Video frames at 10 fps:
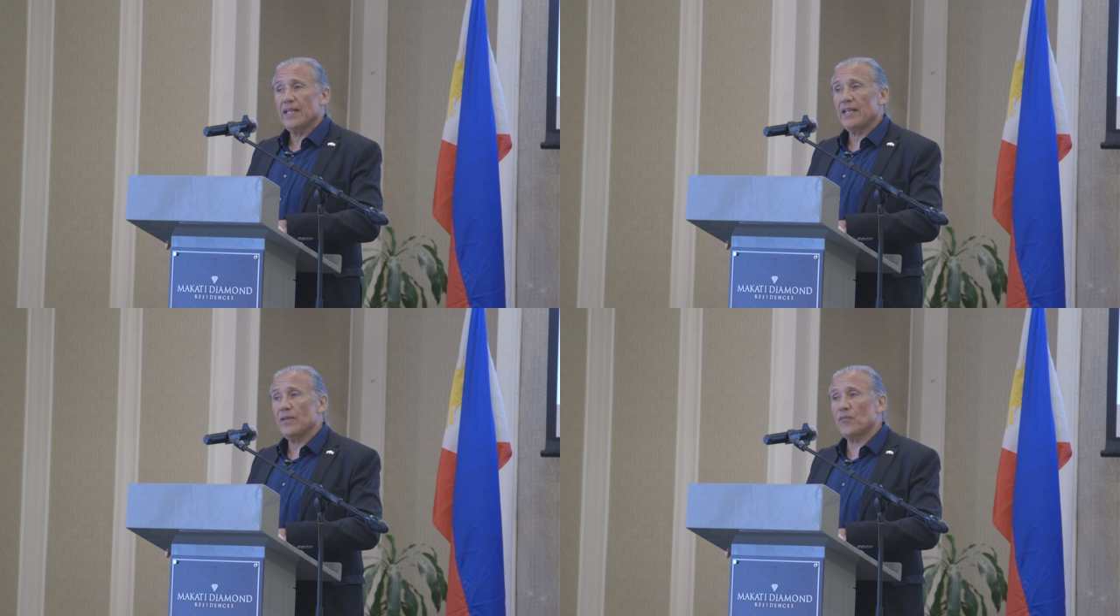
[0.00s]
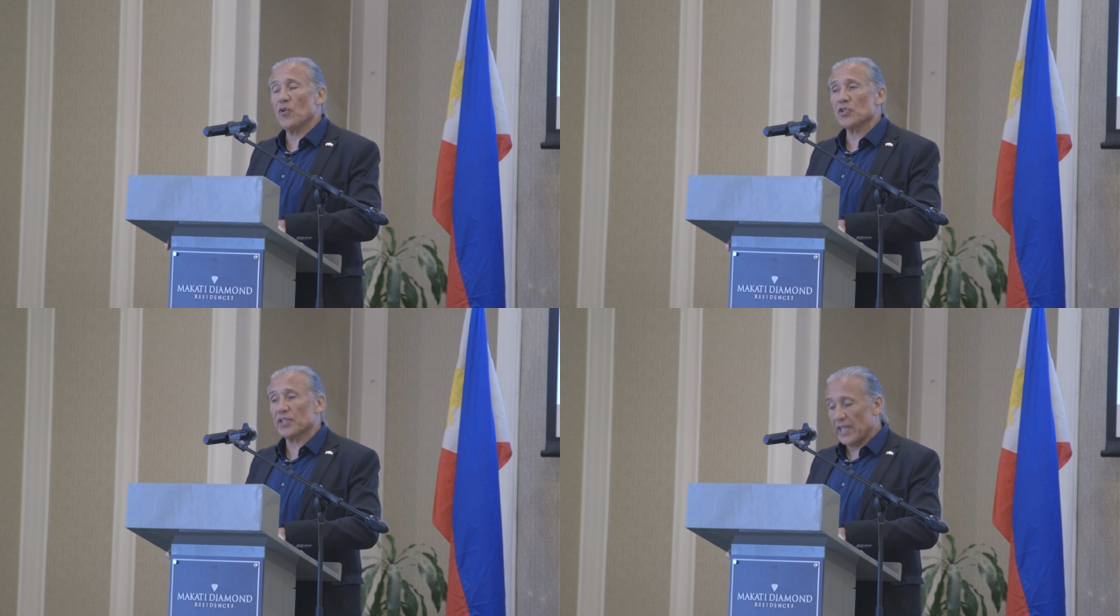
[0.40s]
in
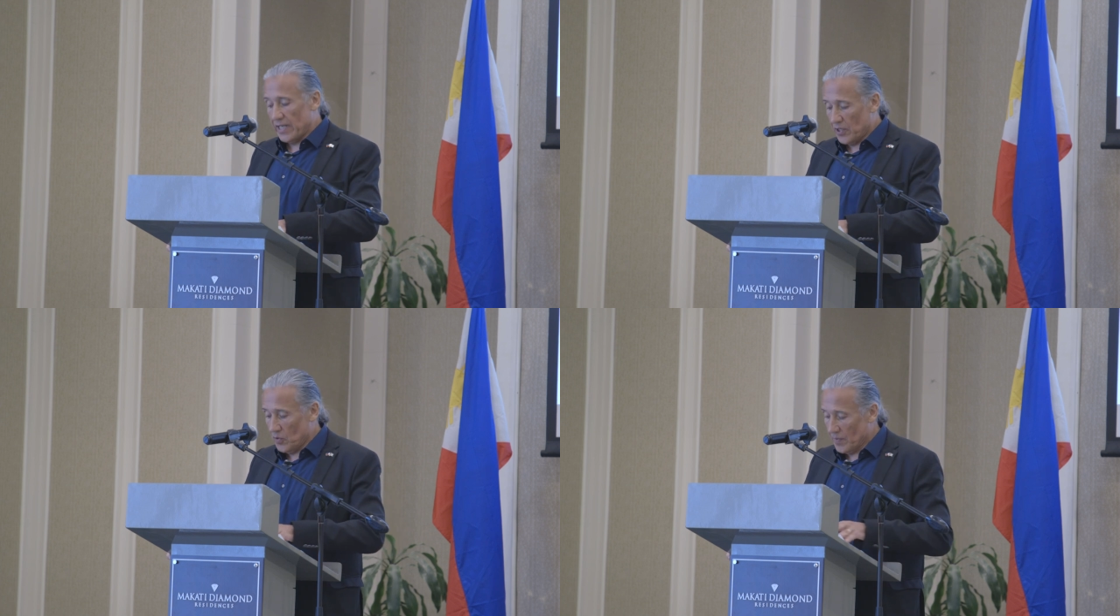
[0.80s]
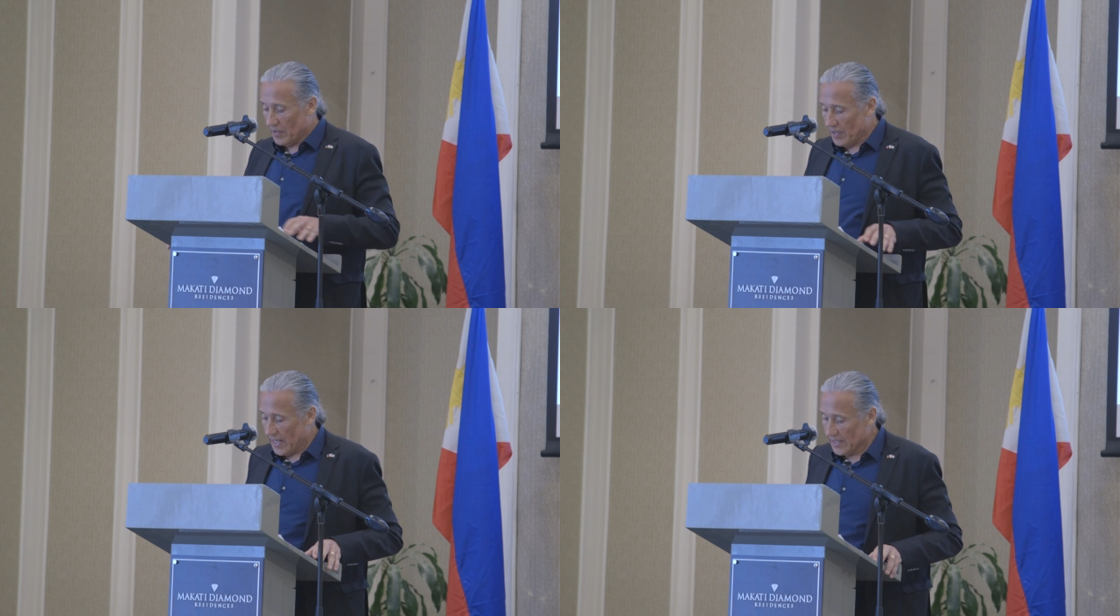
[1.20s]
fostering
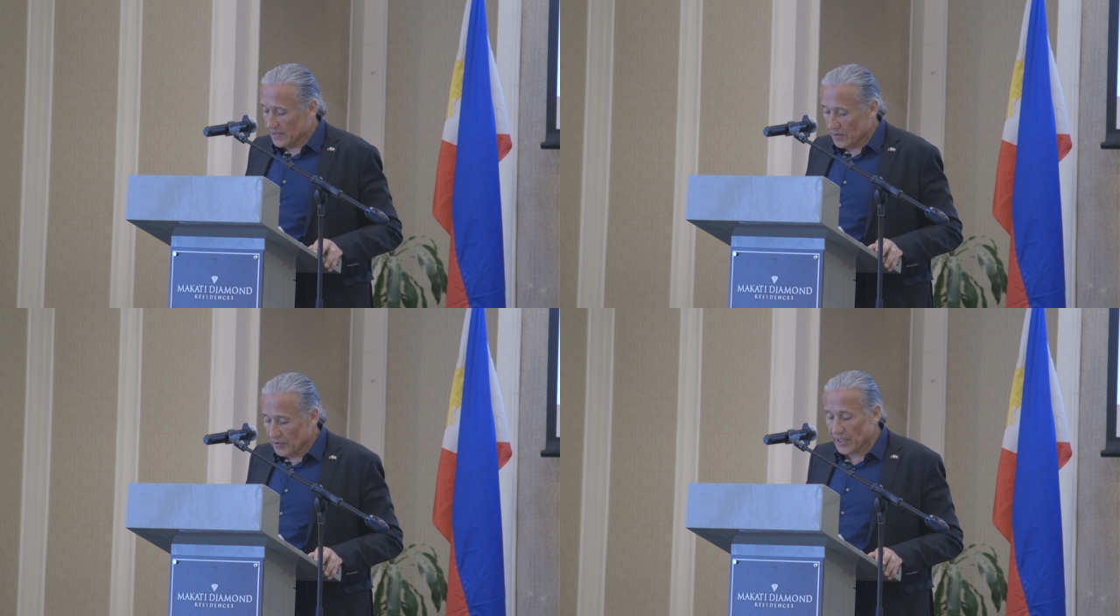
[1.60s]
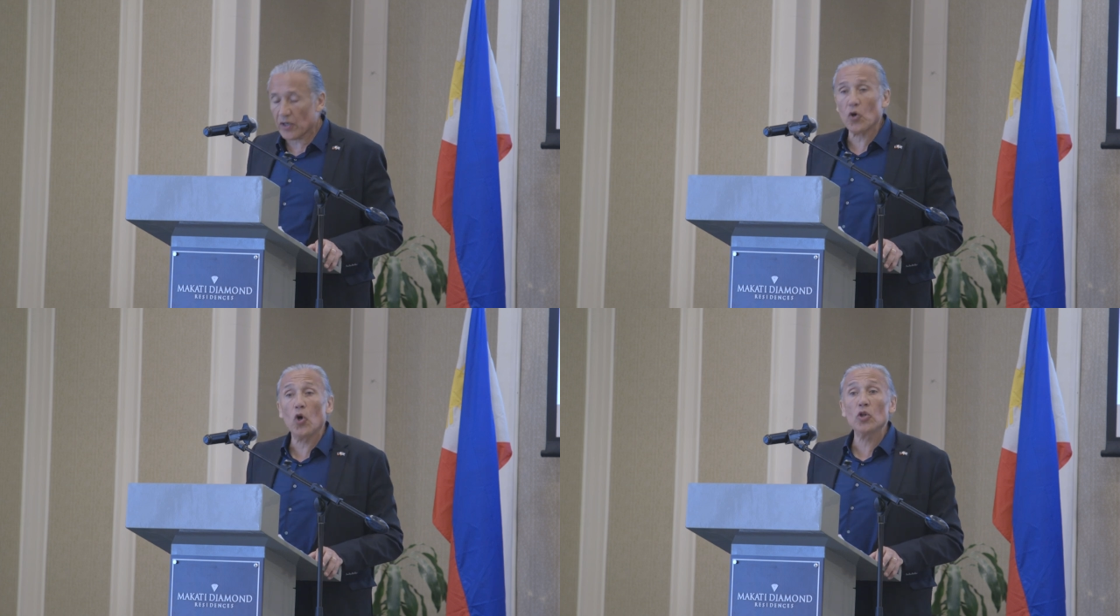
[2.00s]
human rights,
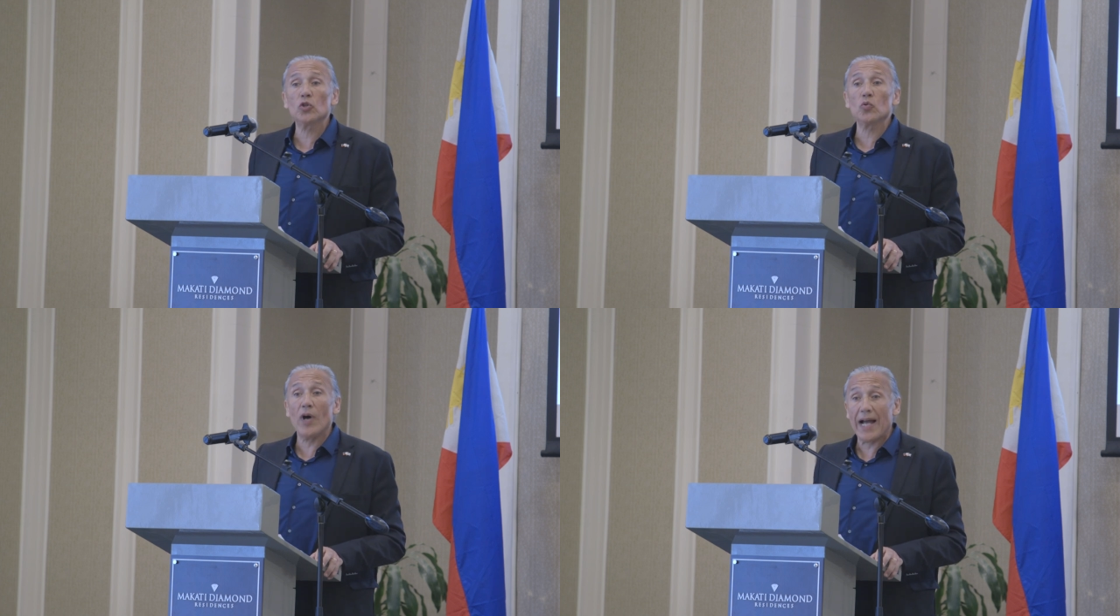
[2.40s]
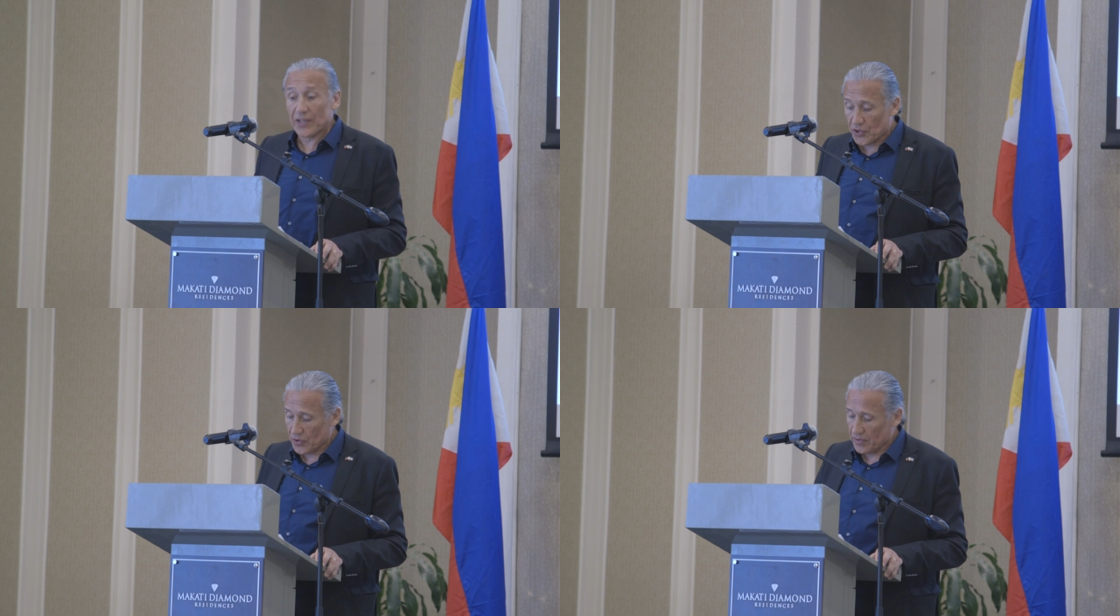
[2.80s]
the call to
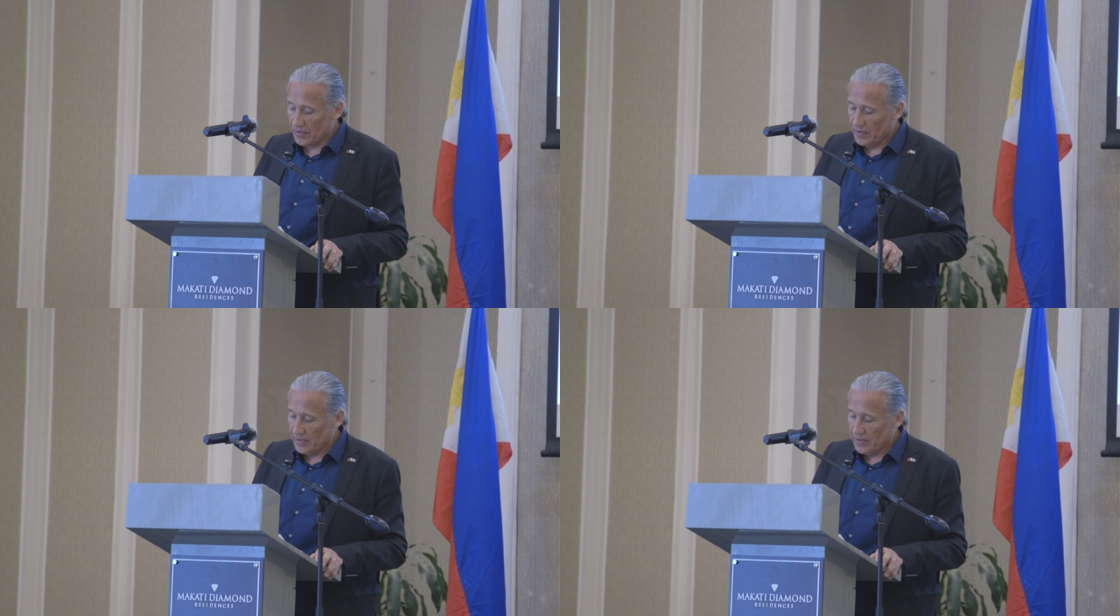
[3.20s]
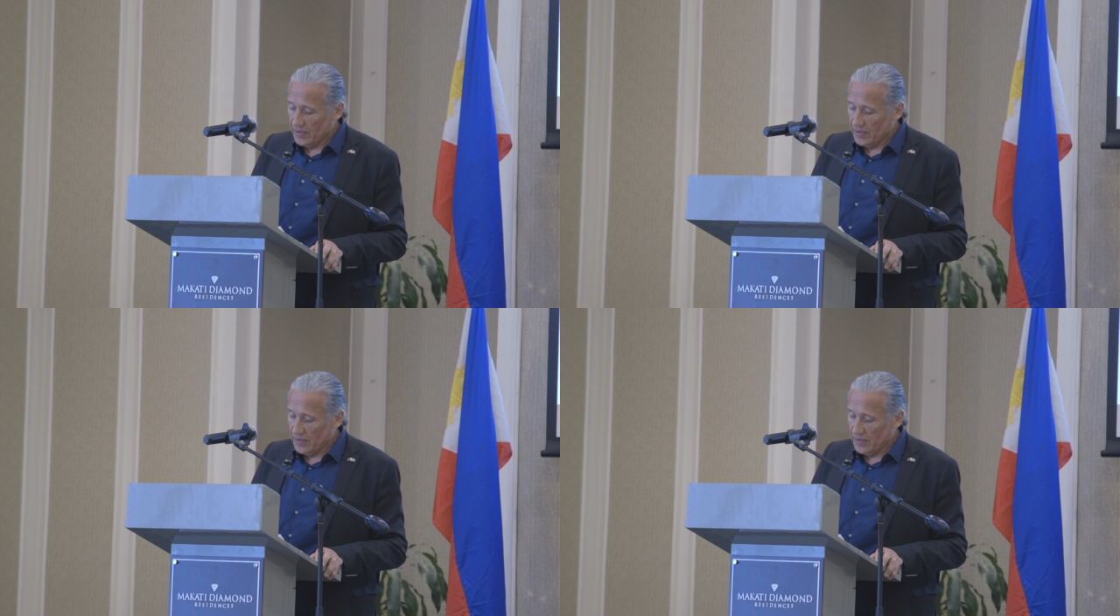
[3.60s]
action